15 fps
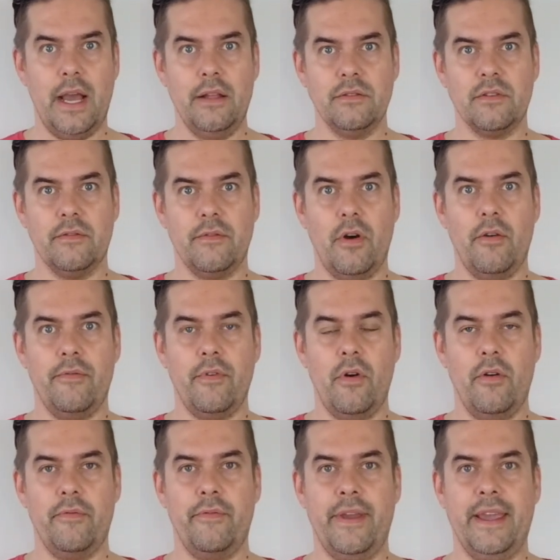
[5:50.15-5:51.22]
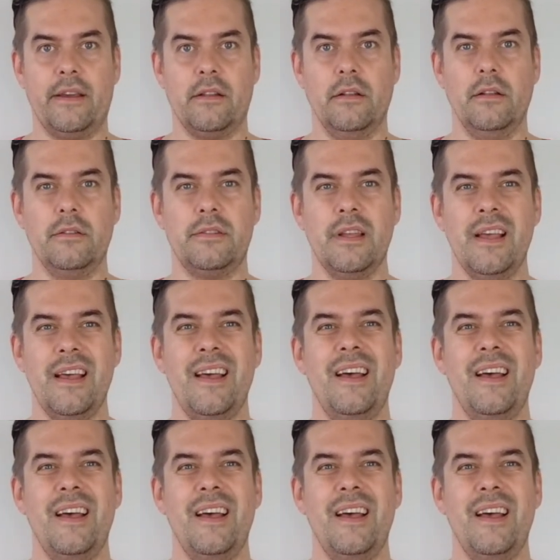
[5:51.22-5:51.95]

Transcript: kinds of, of, of vehicles.